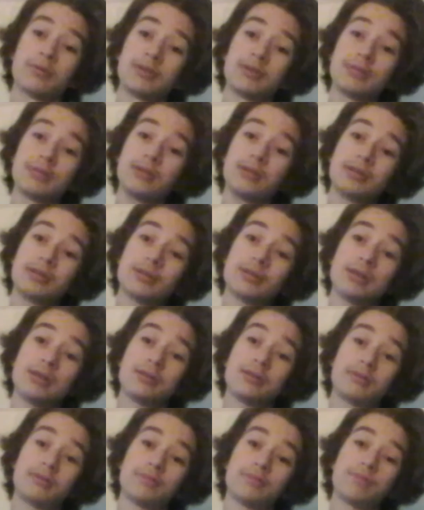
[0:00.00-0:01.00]
Because
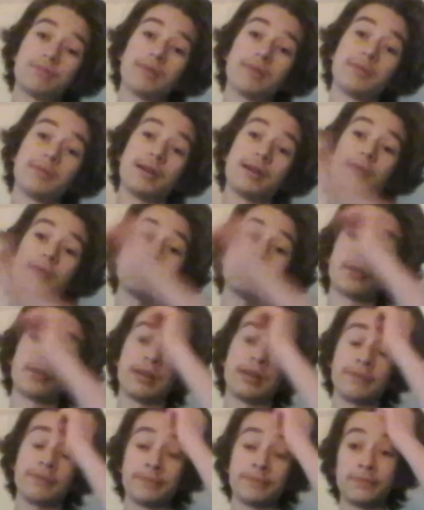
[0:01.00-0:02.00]
it's probably not
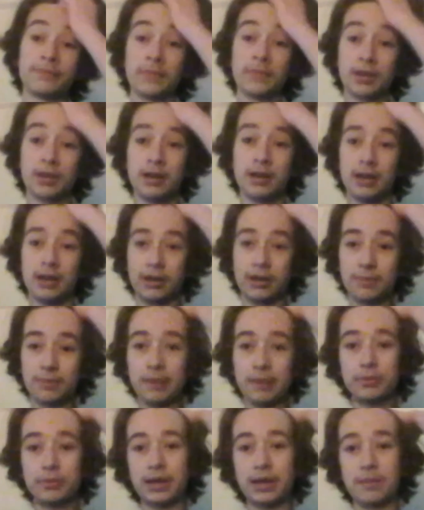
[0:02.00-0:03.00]
worth it. And you'll
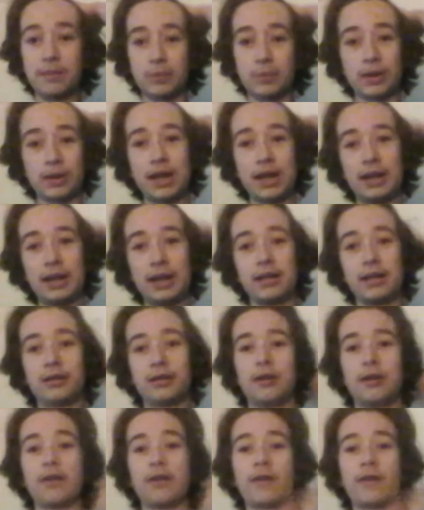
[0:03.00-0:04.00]
be able to get more candy in
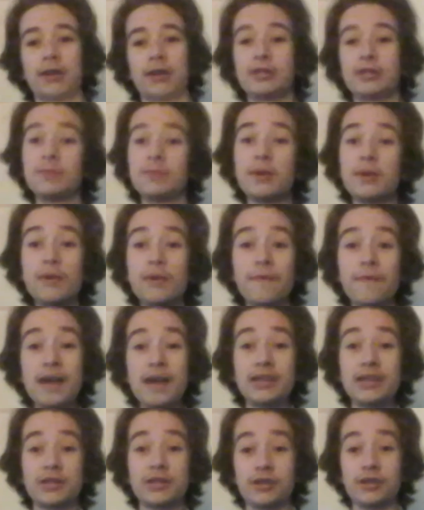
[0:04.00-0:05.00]
the long run. Because you'll be going
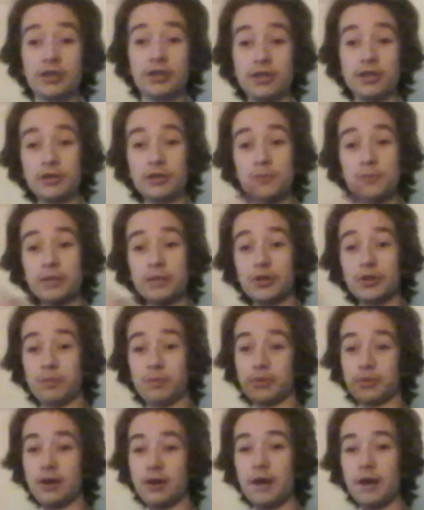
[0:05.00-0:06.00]
faster in the
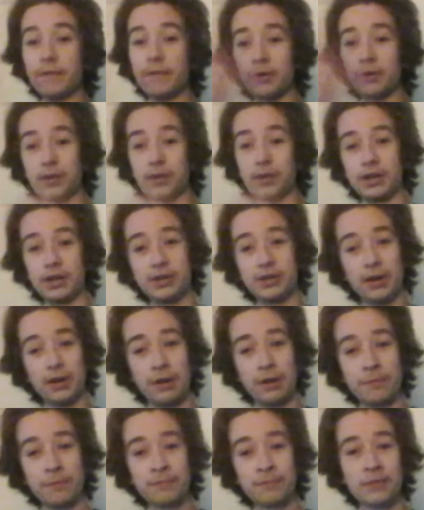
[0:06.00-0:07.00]
loop-de-loop or however you want to do
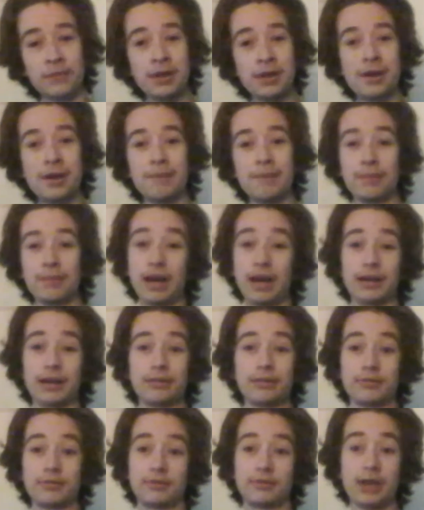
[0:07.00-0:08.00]
it. But yeah,
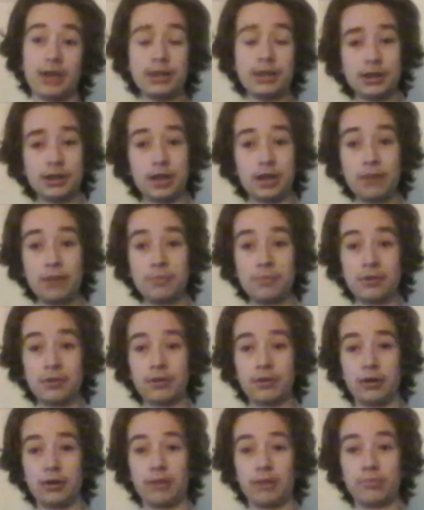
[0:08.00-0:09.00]
that's tip
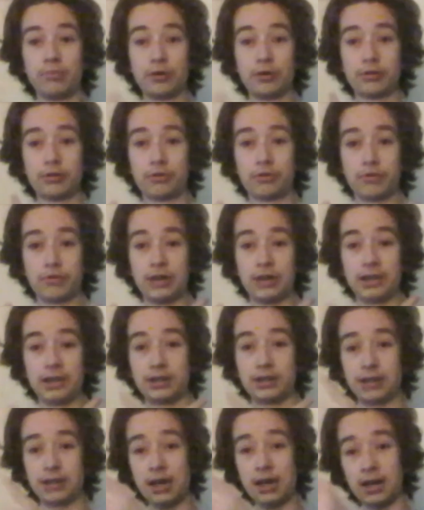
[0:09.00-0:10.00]
number 3.
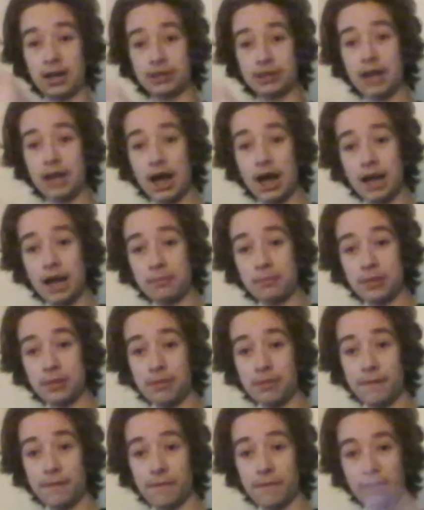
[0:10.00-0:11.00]
Set a time
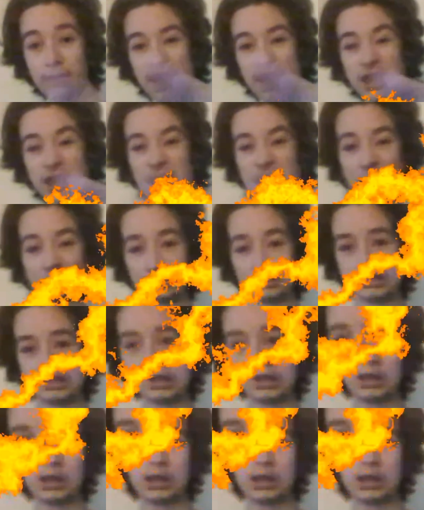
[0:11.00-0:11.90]
limit for each house.